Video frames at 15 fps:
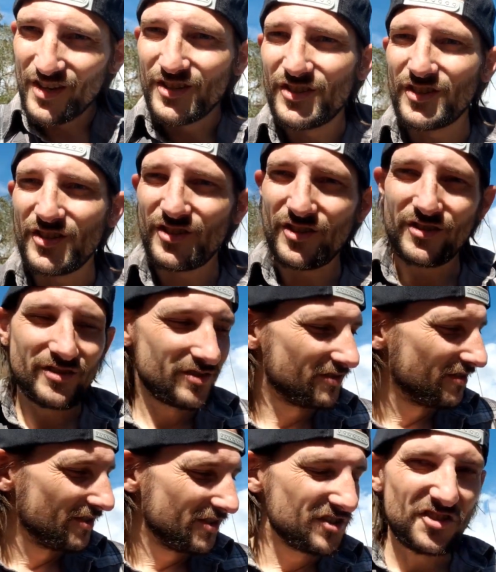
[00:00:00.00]
she's
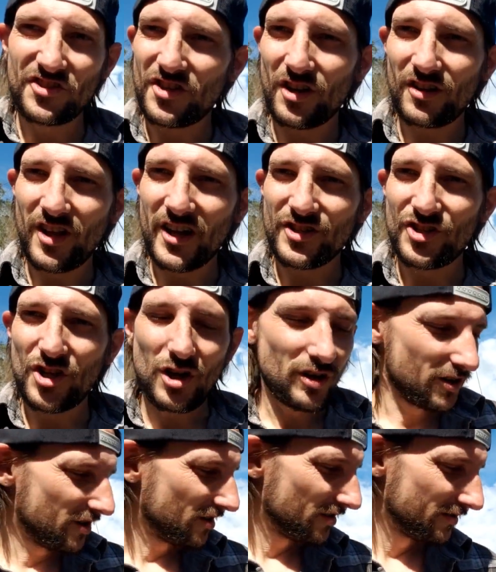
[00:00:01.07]
stuck like Chuck.
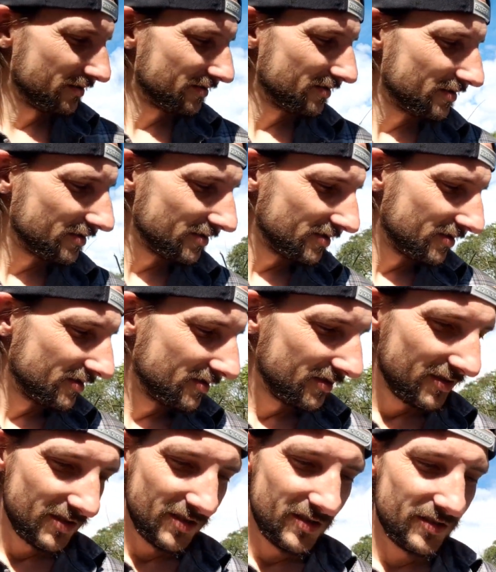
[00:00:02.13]

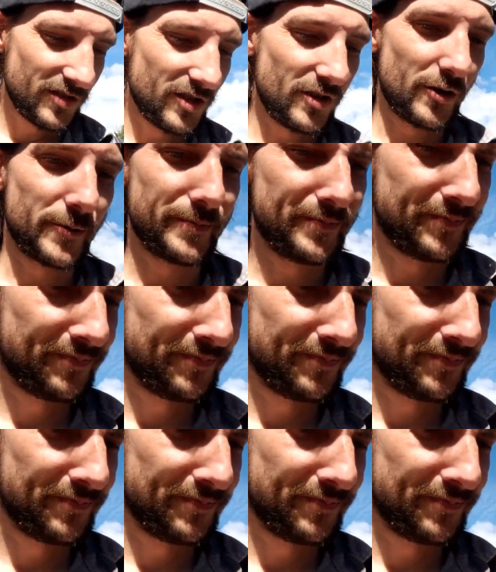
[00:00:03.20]
So